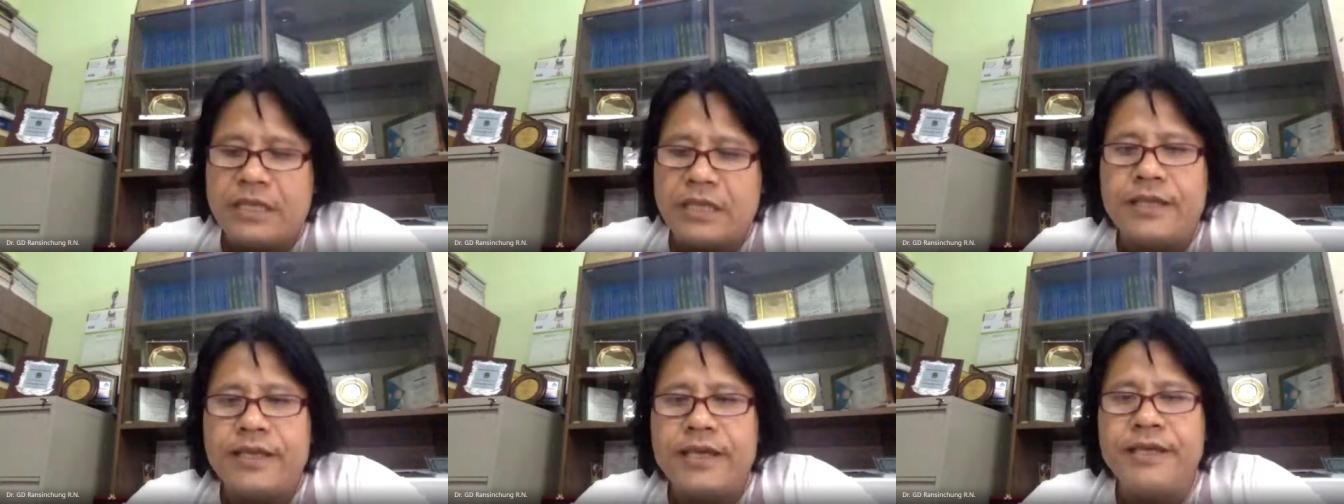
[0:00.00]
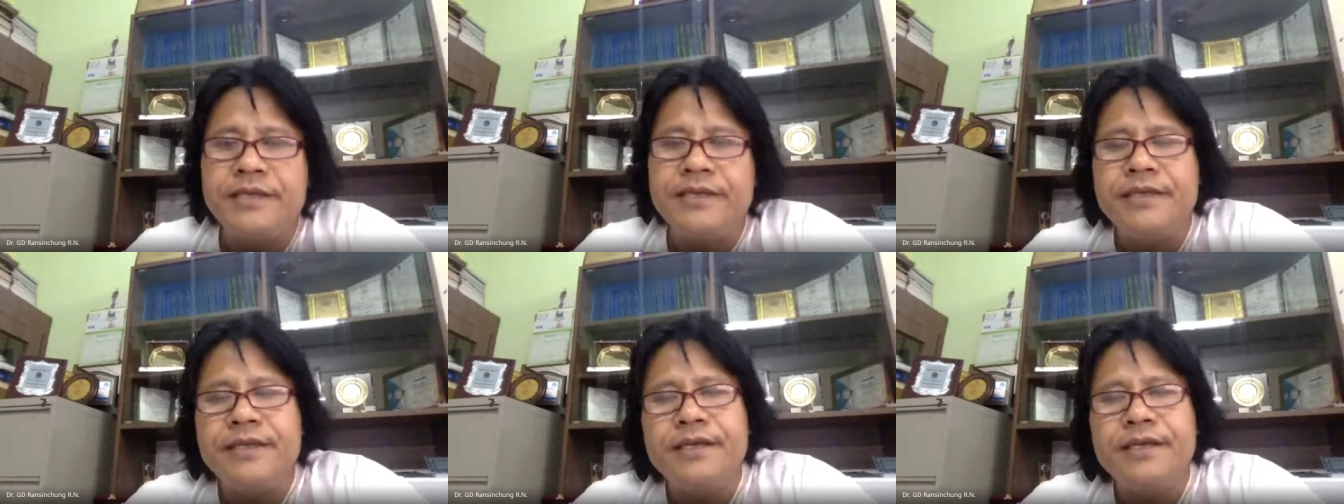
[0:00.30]

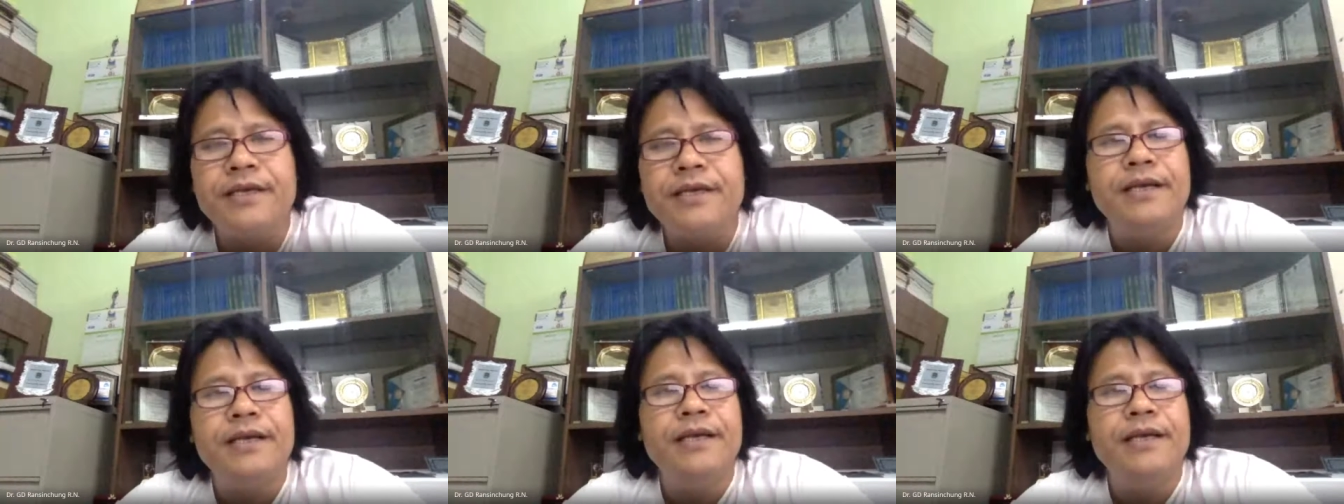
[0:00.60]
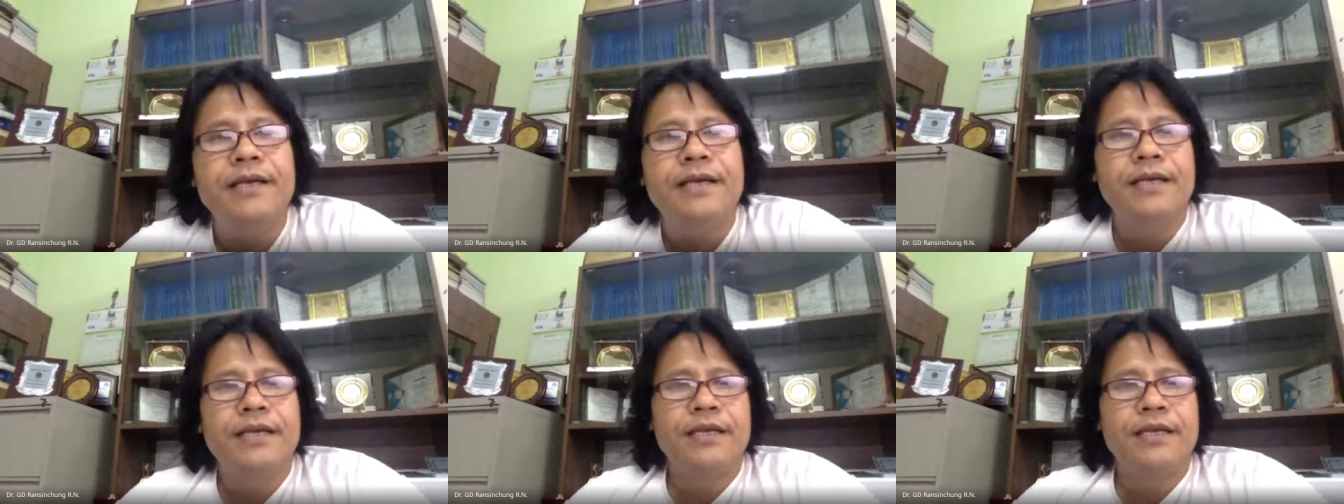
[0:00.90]
Then
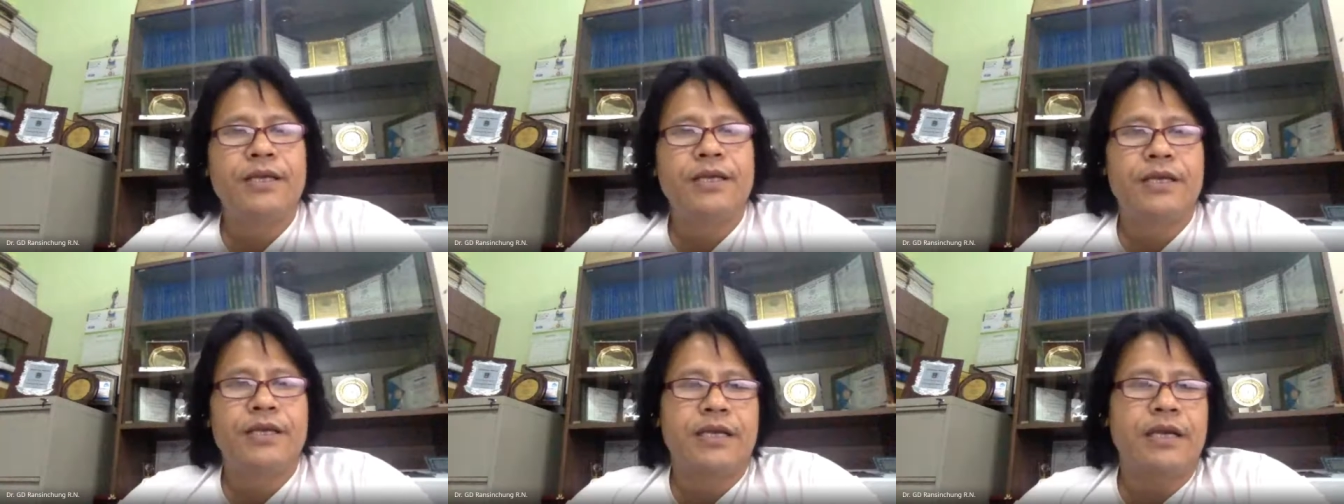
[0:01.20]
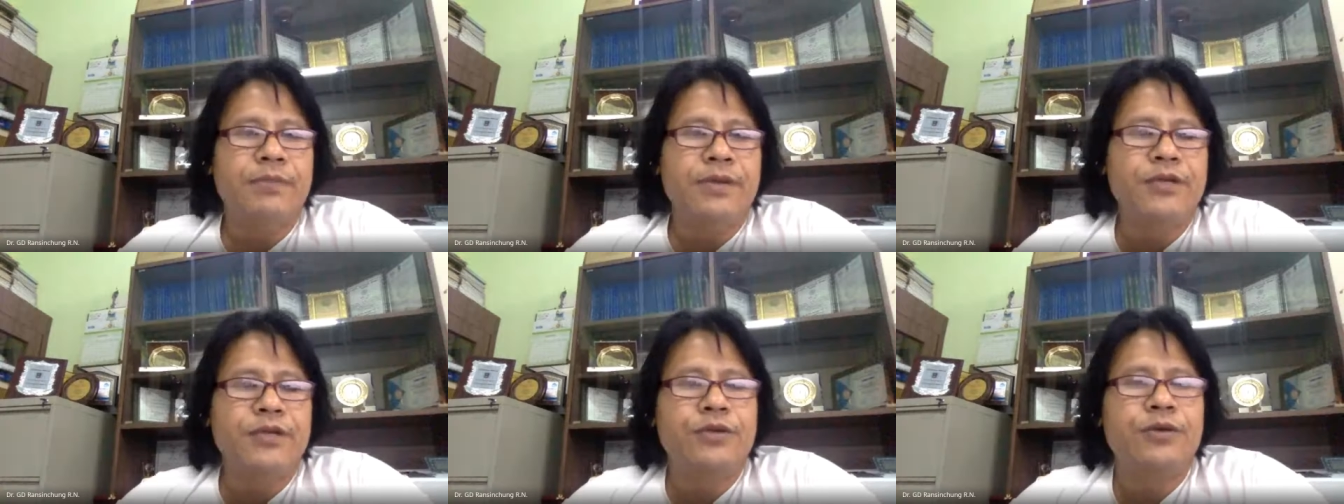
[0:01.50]

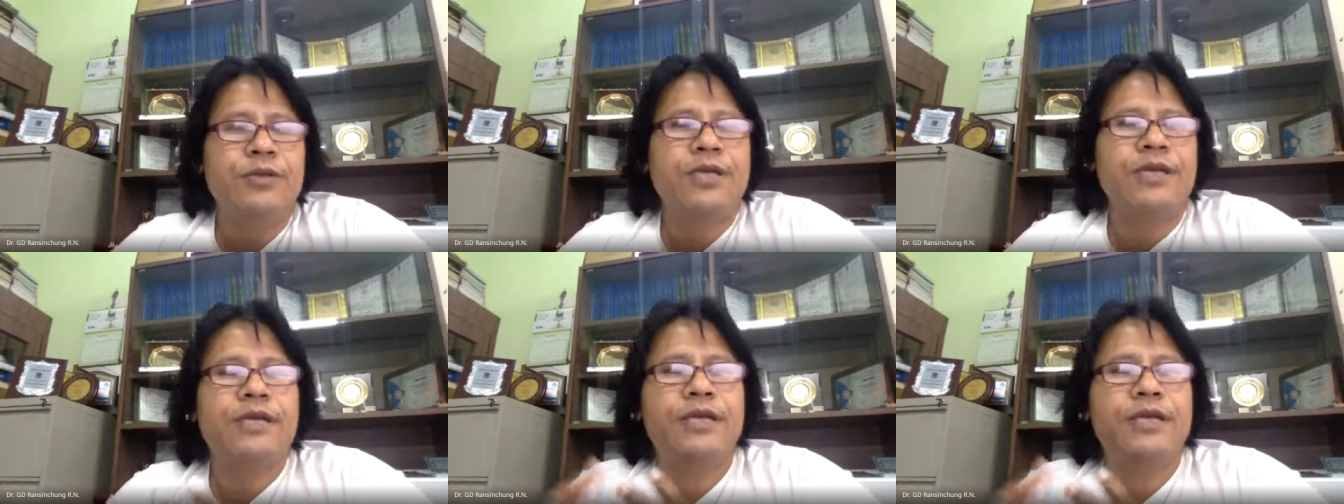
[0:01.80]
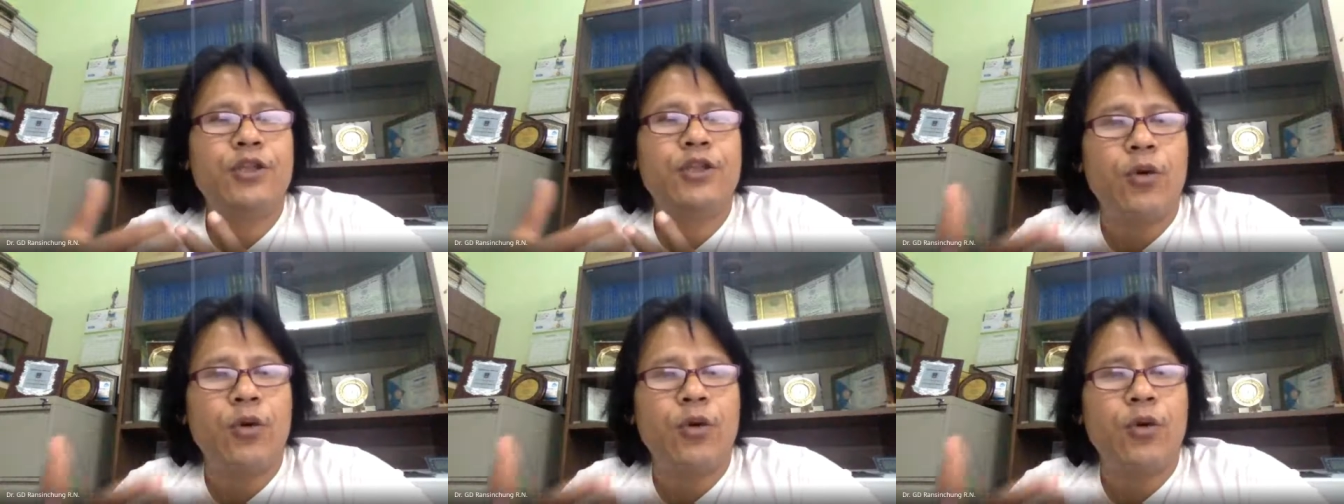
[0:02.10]
coming to the